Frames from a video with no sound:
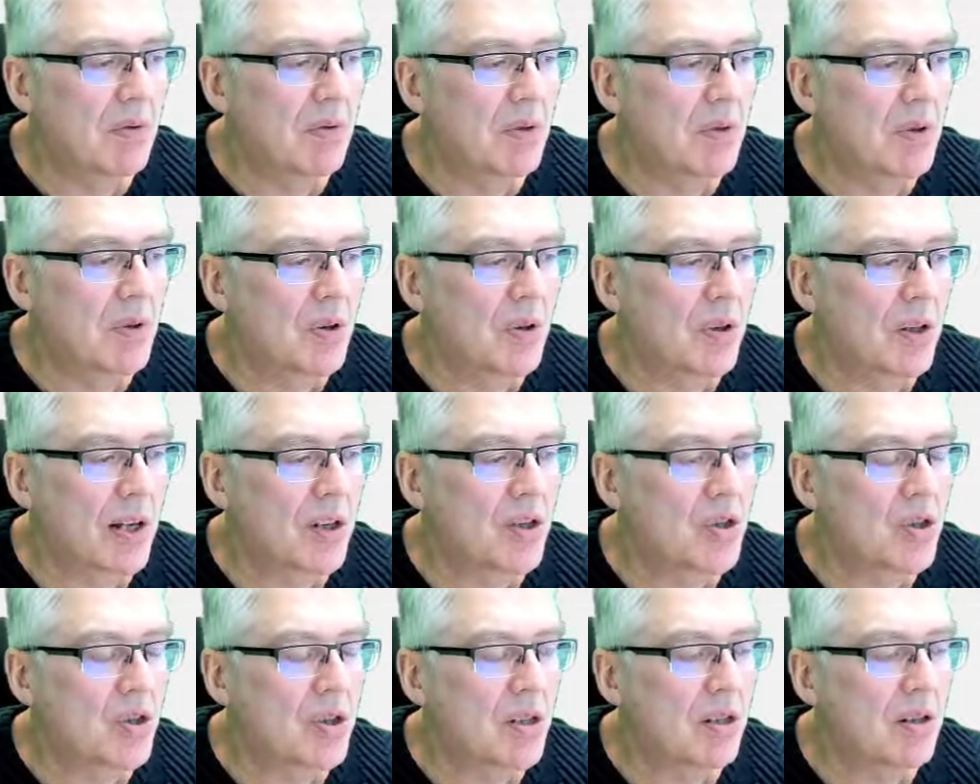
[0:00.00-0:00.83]

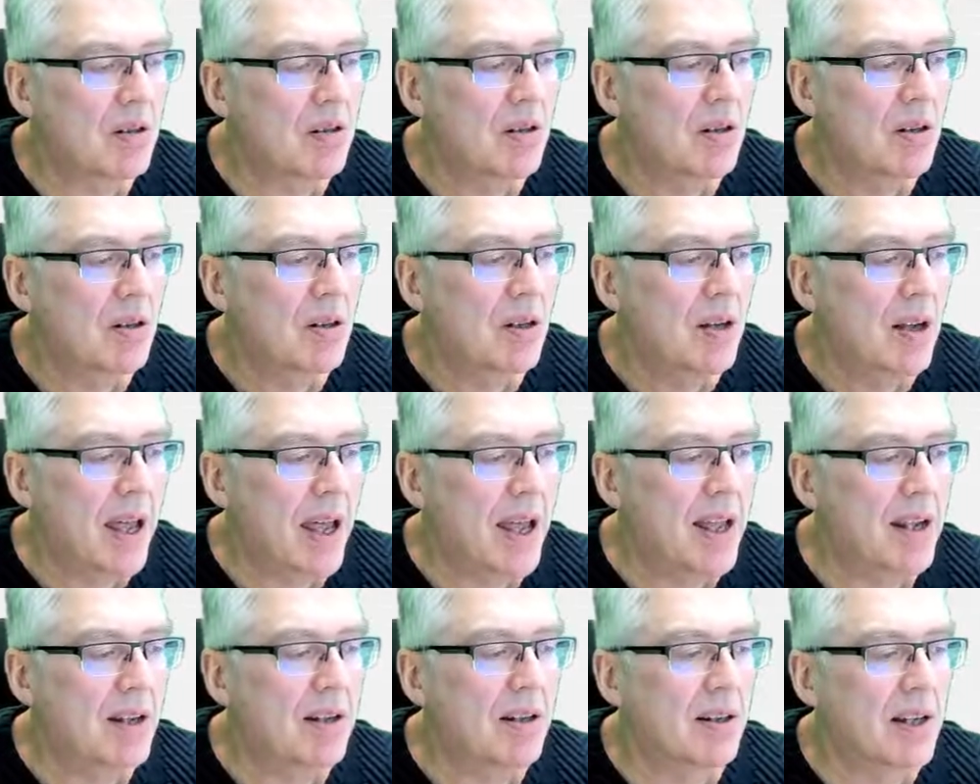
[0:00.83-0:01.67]
connection
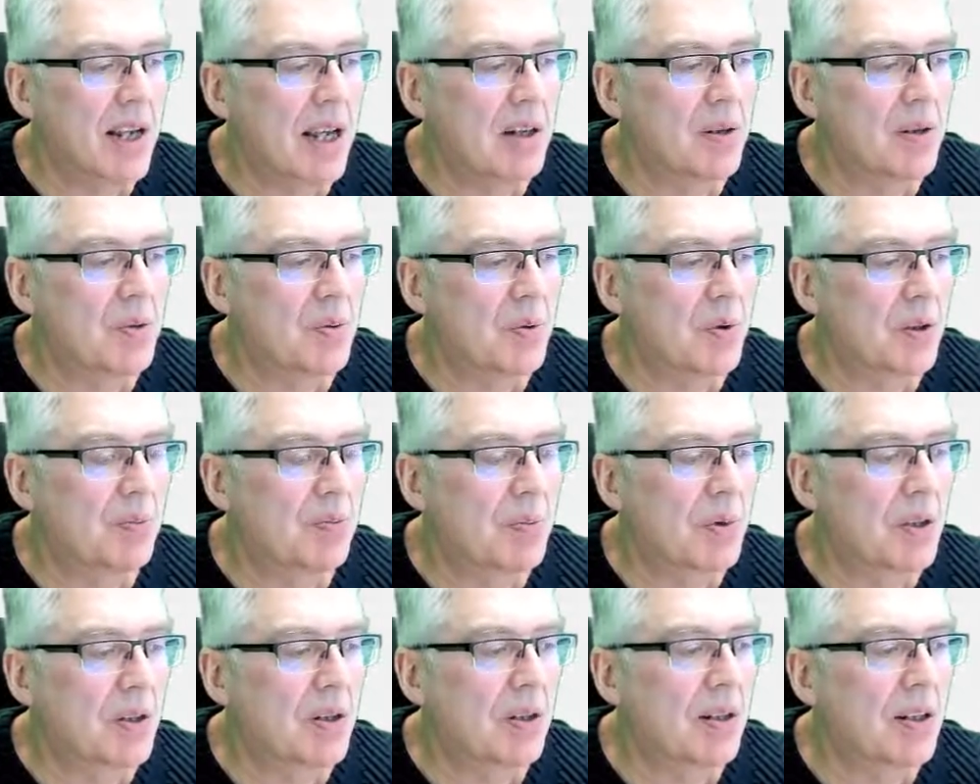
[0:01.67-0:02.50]
and a network,
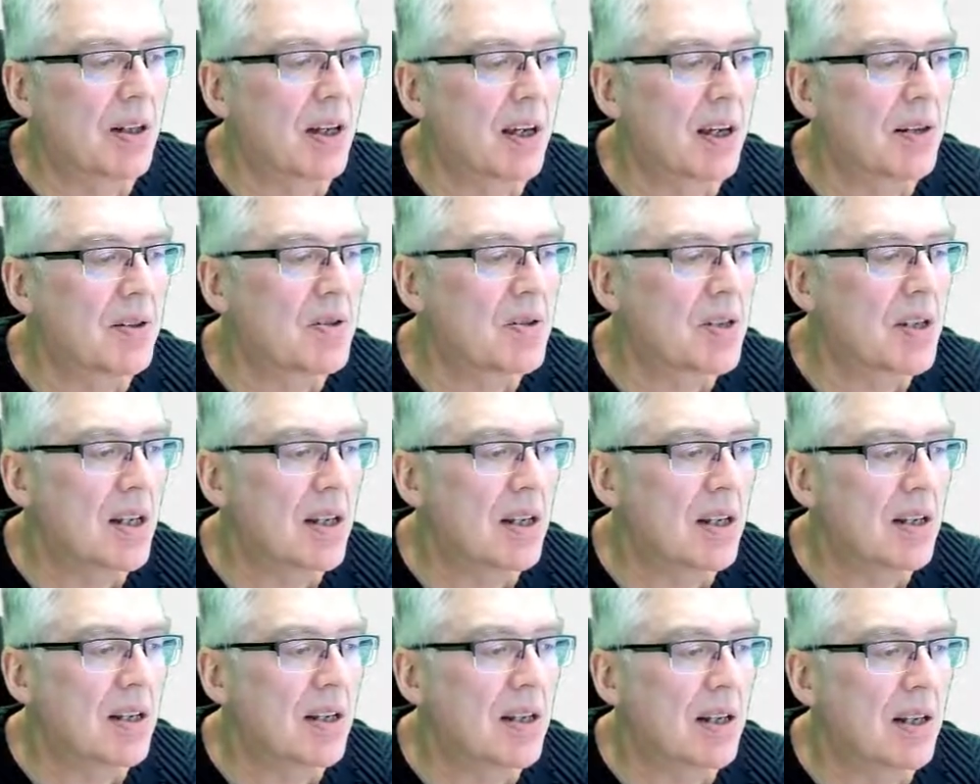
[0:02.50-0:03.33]
but I can't see
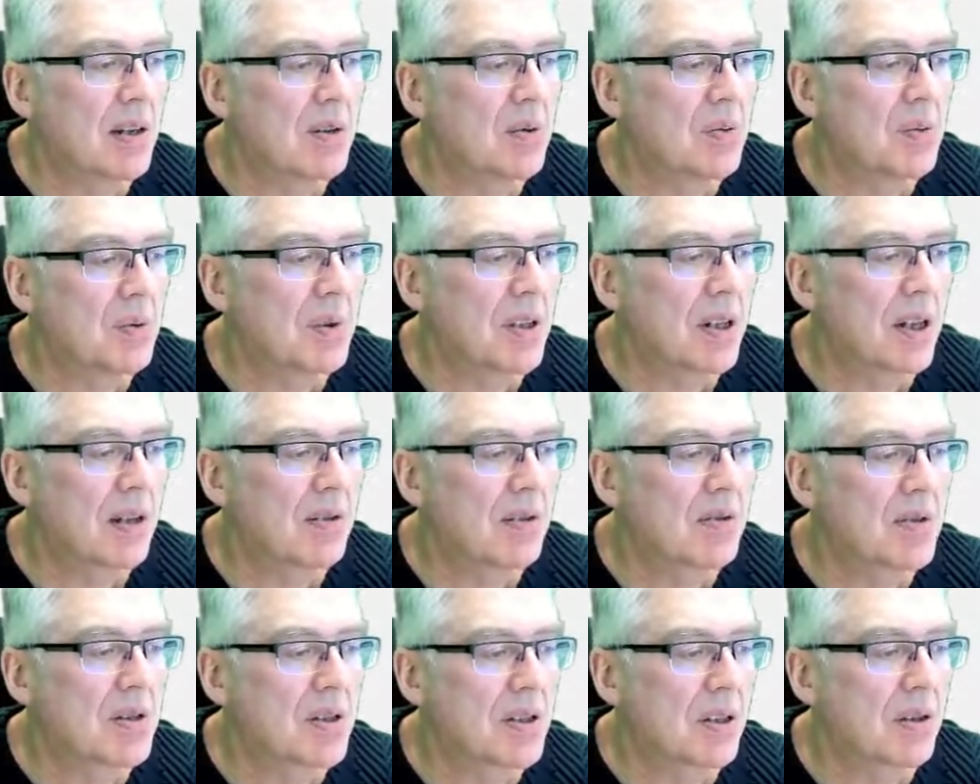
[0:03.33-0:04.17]
the network.
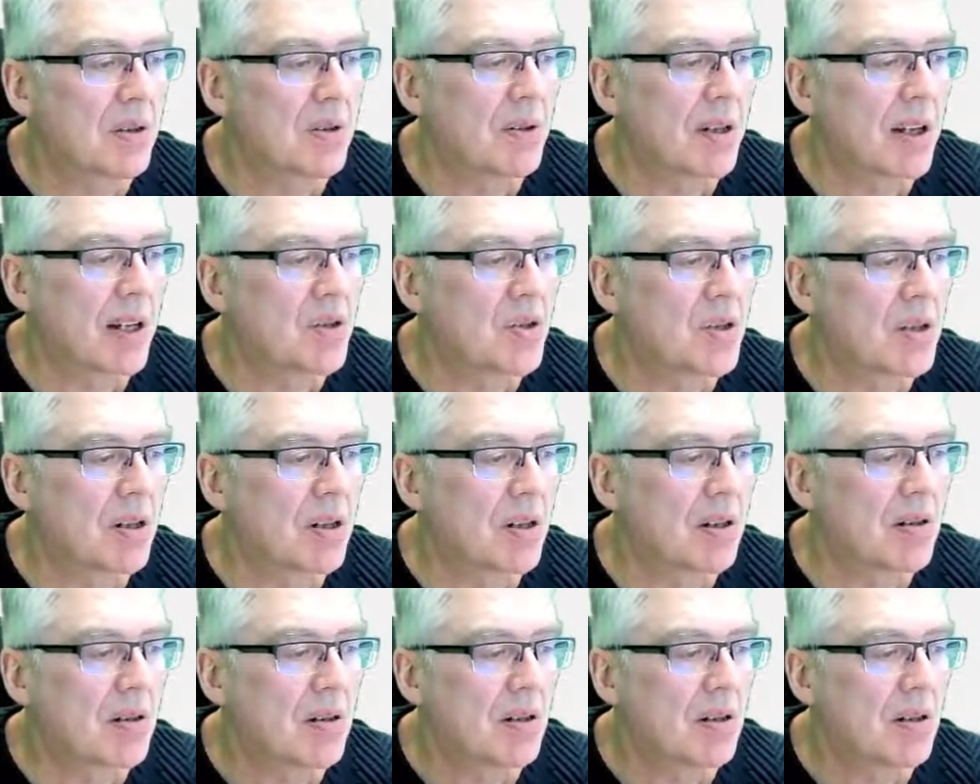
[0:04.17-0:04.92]
Here's the connection,